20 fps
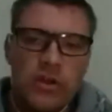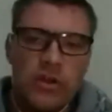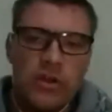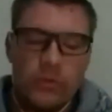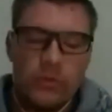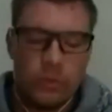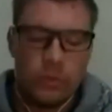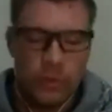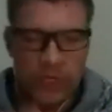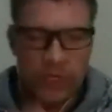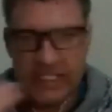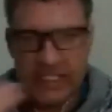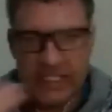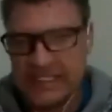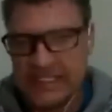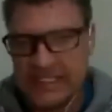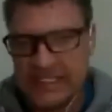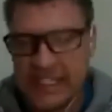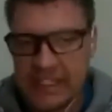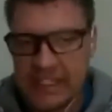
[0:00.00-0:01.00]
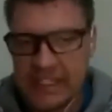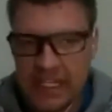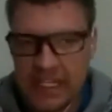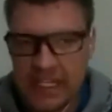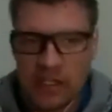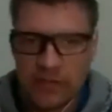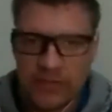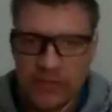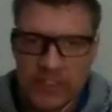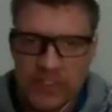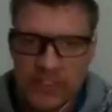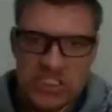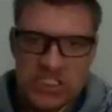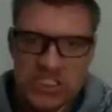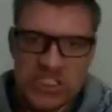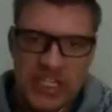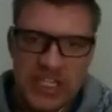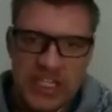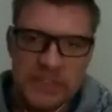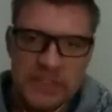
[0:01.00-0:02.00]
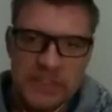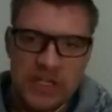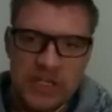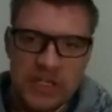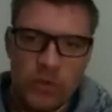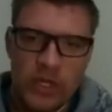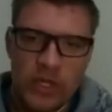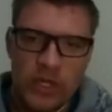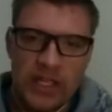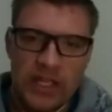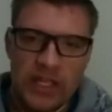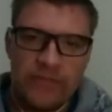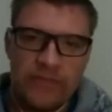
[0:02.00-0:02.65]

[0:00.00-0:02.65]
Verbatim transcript: We're going to see at the end of this chapter where